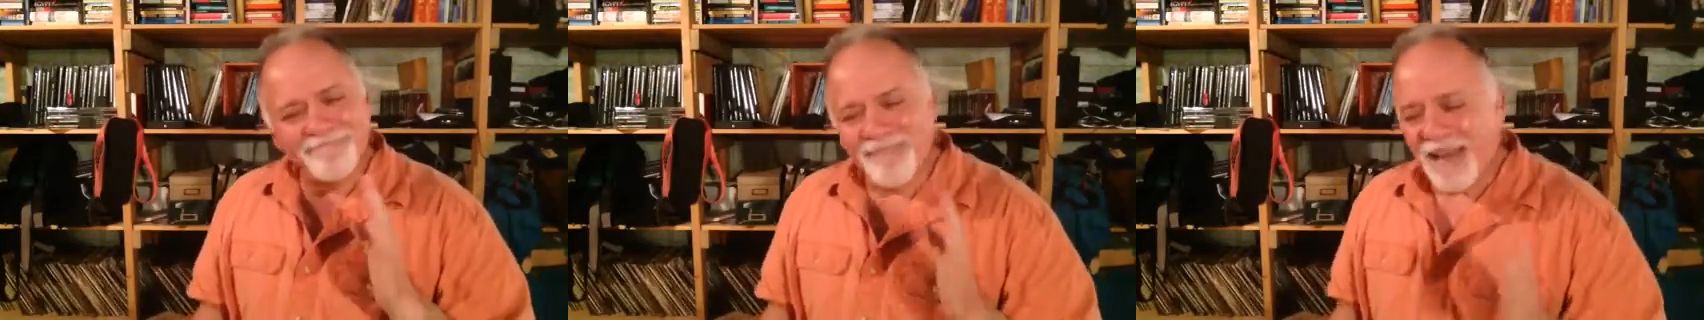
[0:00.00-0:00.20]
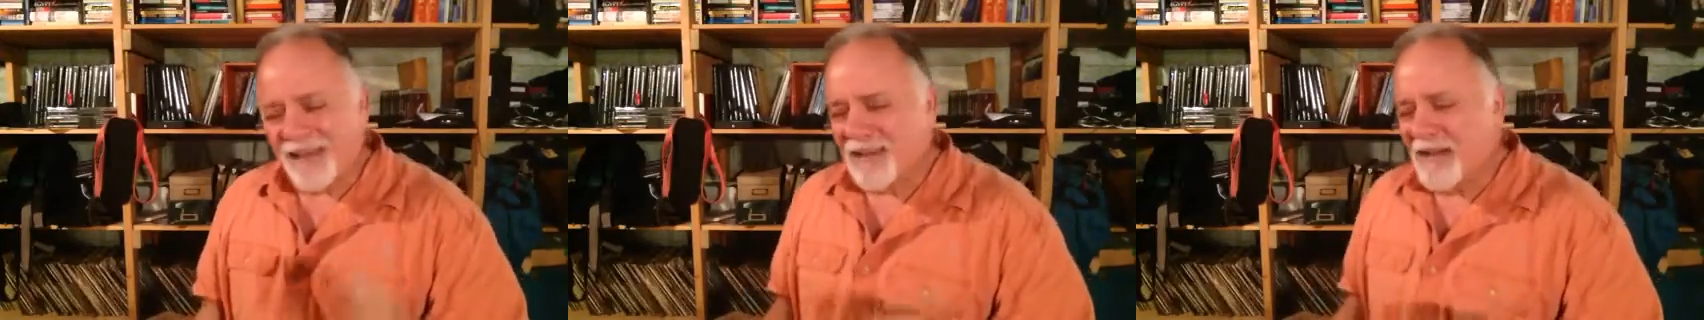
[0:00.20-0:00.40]

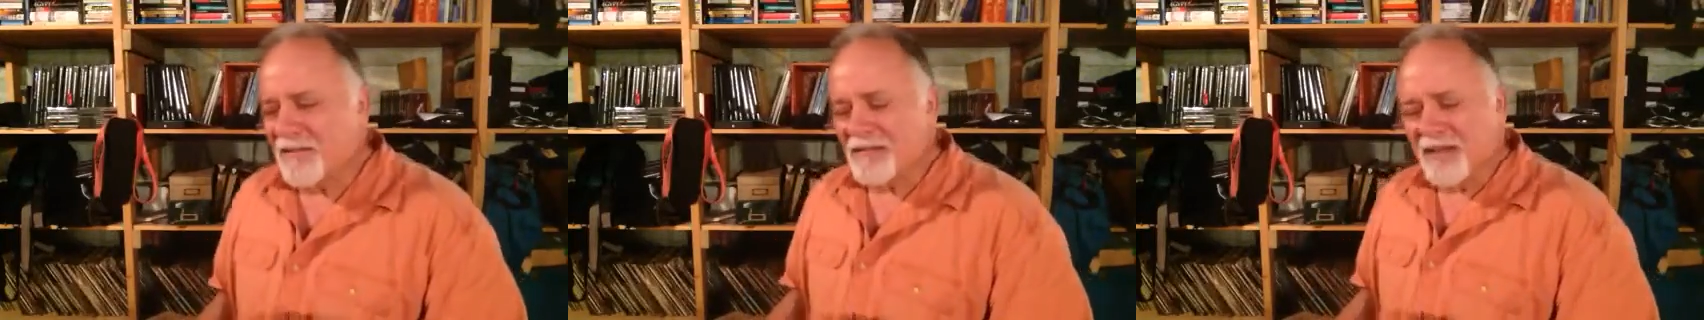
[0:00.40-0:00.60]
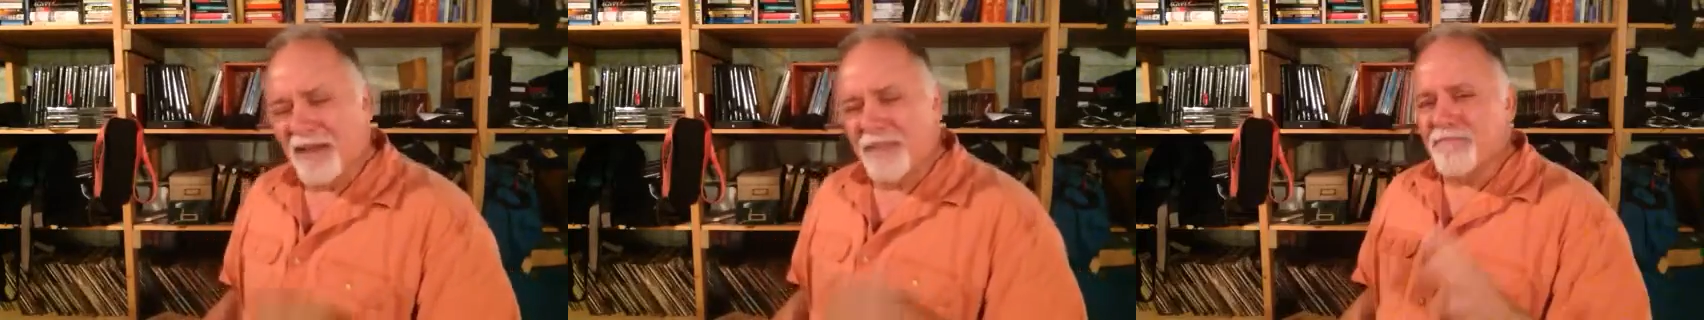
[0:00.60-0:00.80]
I don't know,
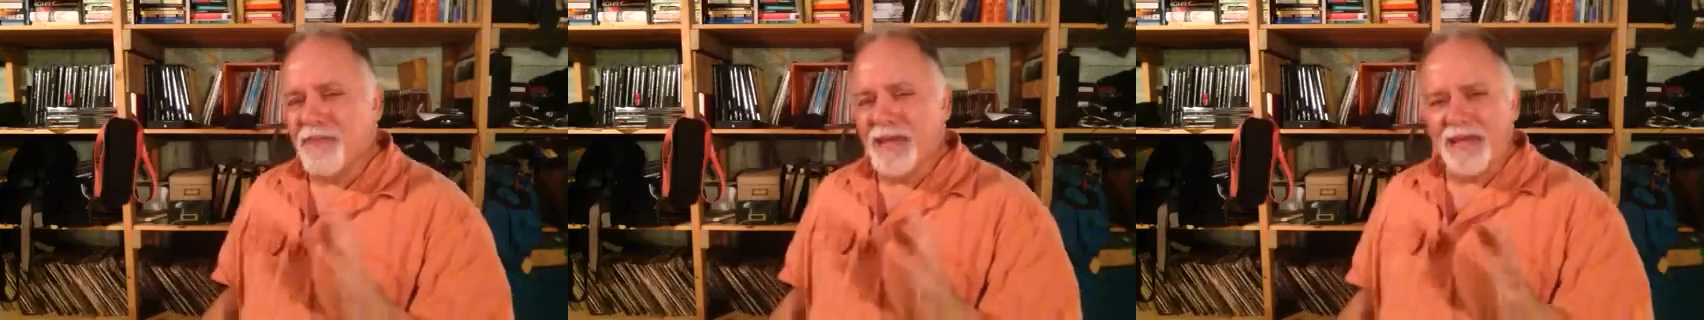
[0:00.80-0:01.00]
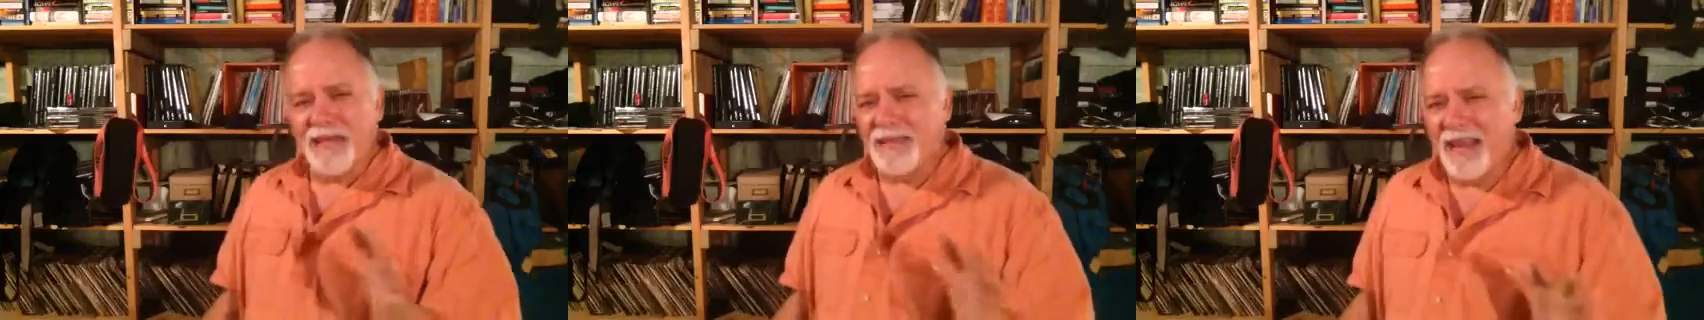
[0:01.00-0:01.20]
it's like a
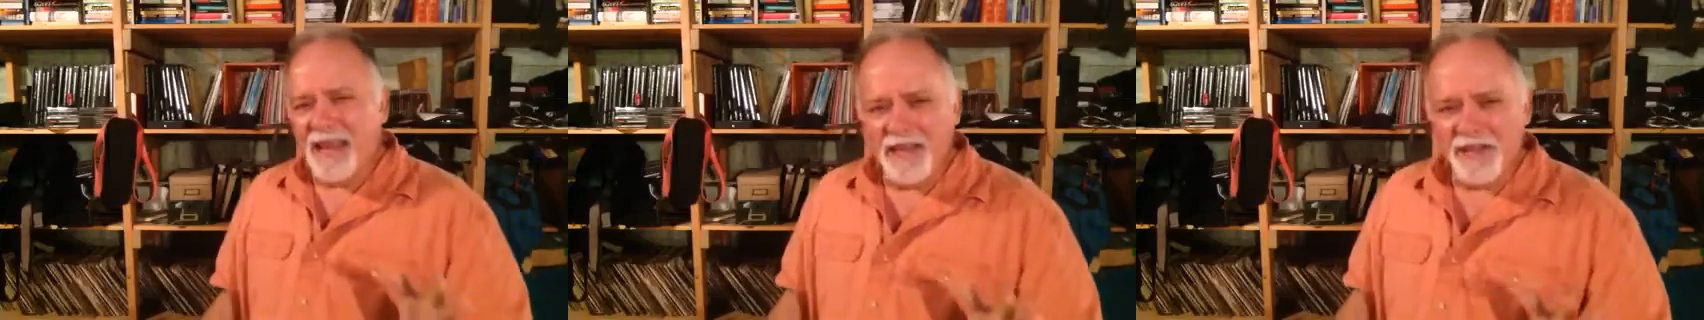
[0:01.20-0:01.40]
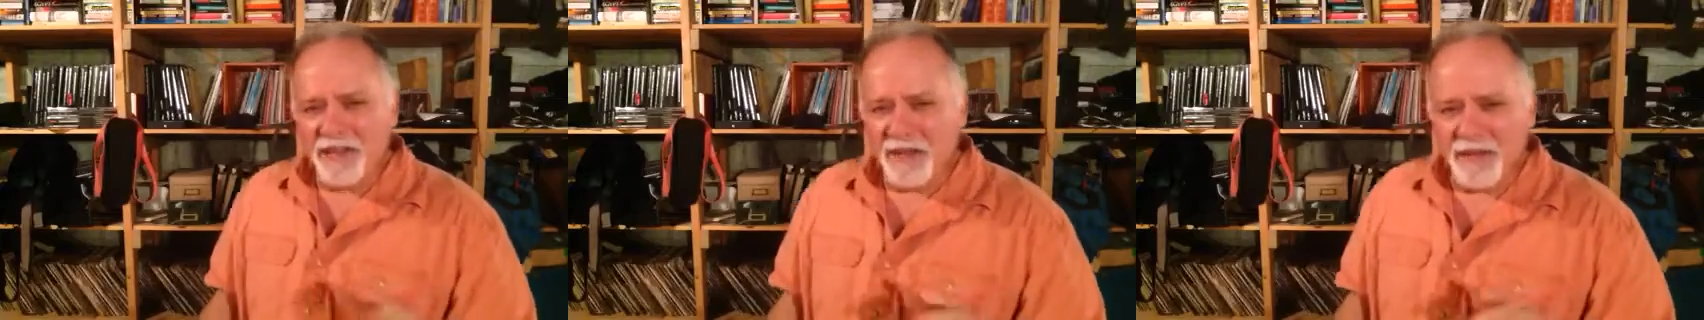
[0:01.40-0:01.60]

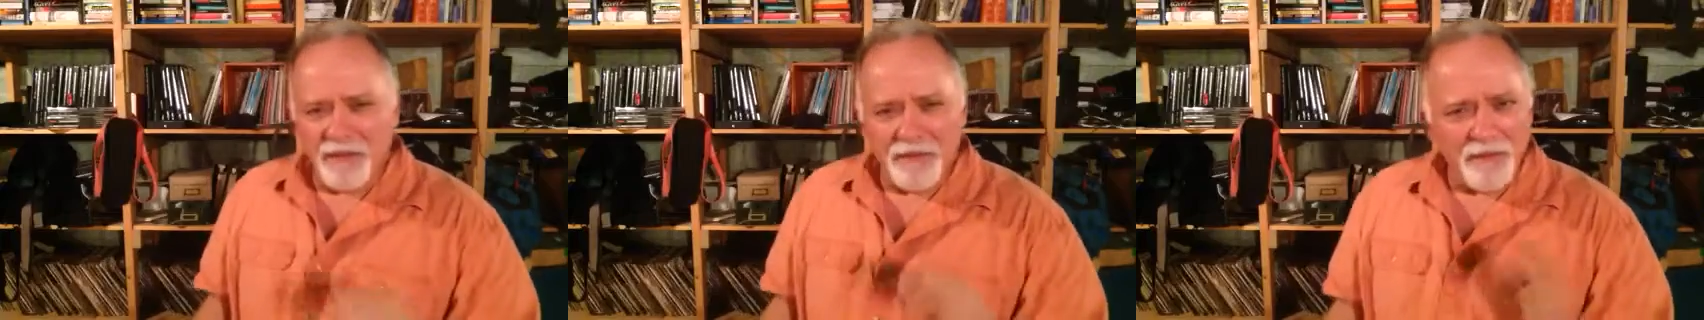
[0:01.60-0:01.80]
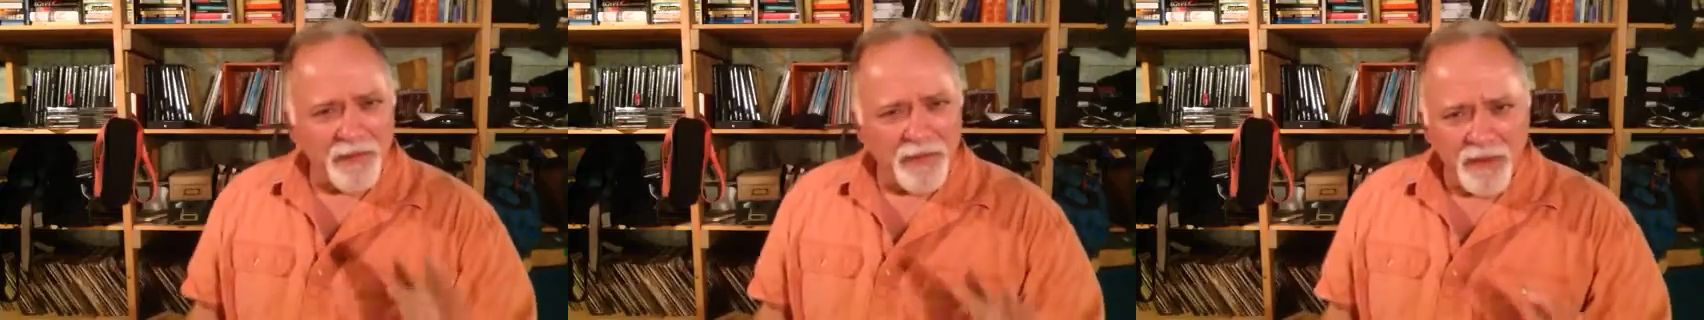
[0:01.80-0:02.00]
meditation,
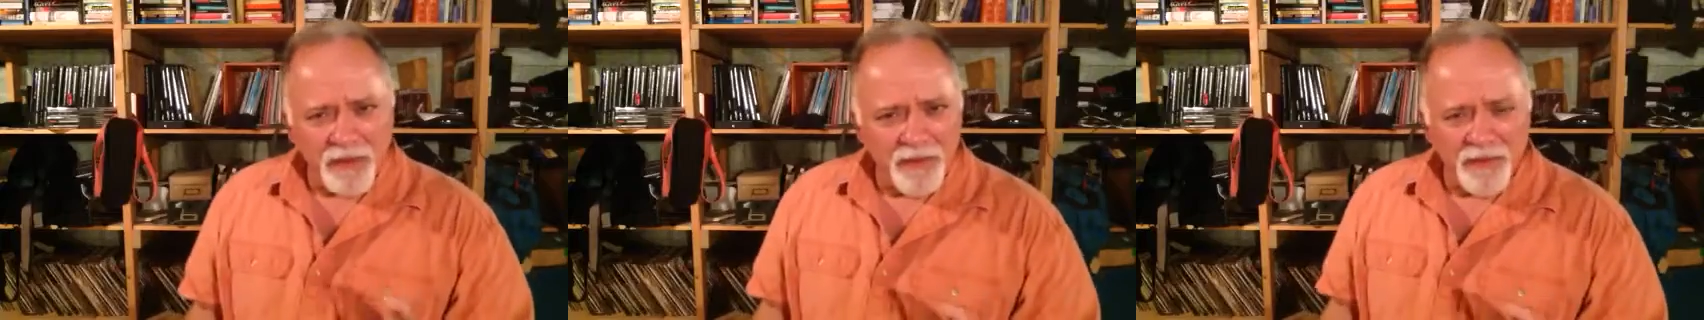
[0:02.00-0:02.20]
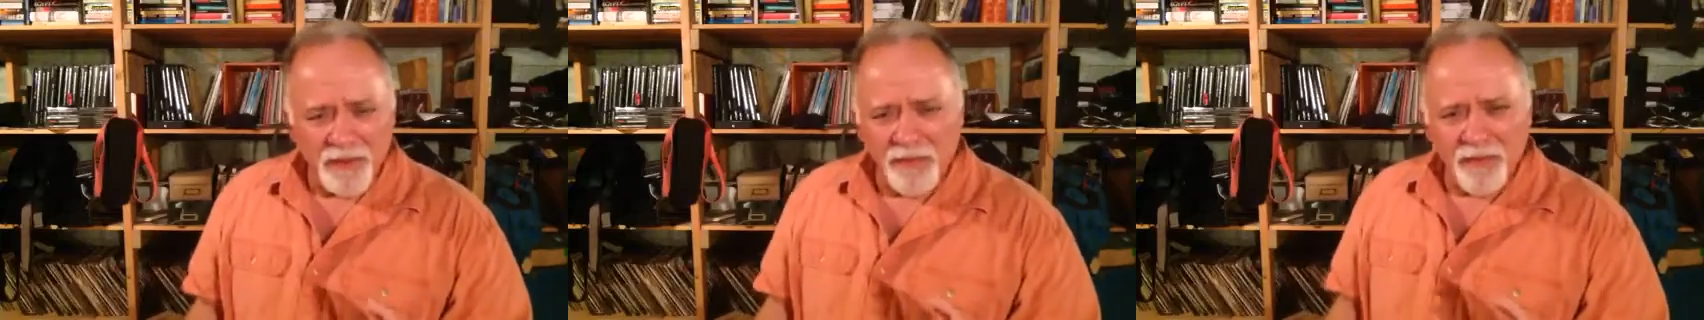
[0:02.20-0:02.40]

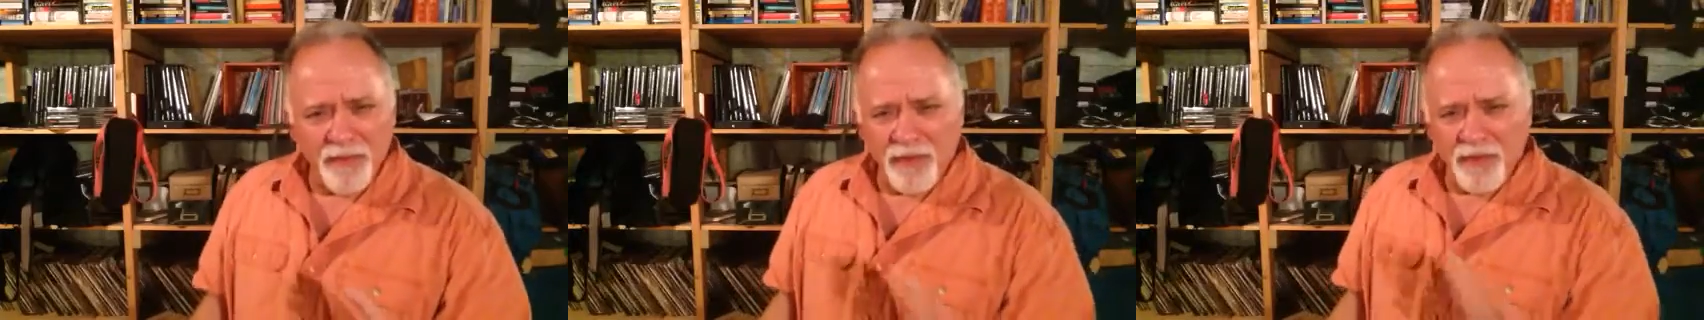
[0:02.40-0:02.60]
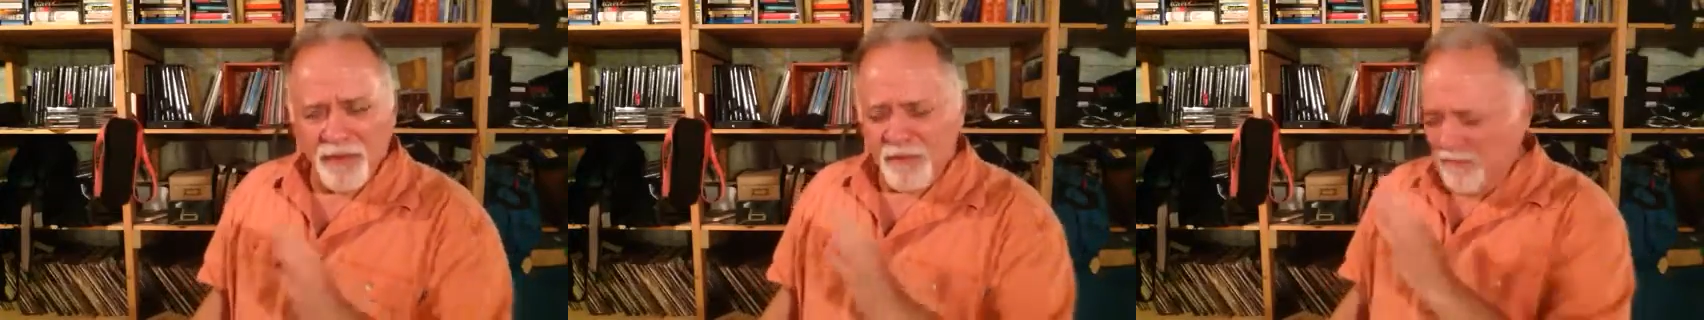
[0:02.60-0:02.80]
something
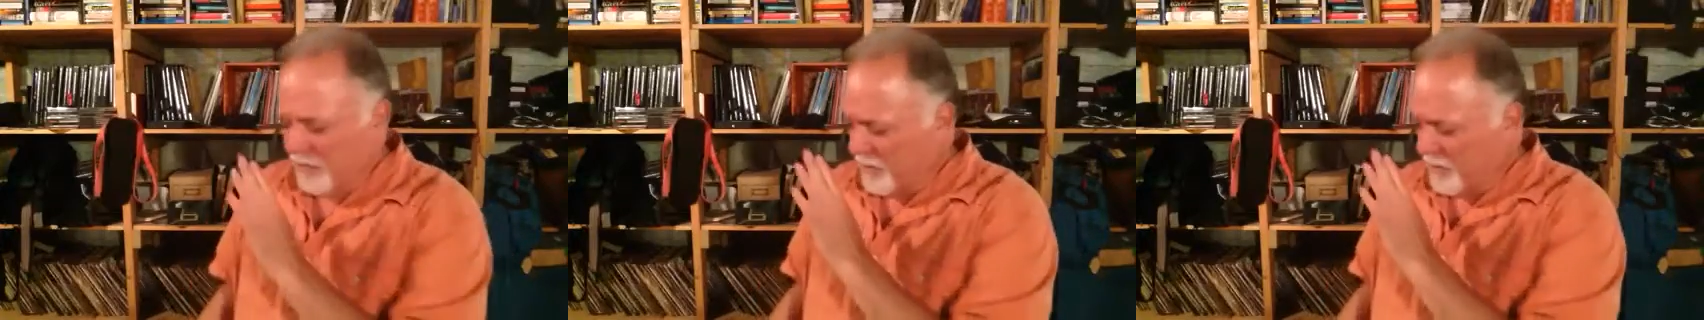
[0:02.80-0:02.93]
when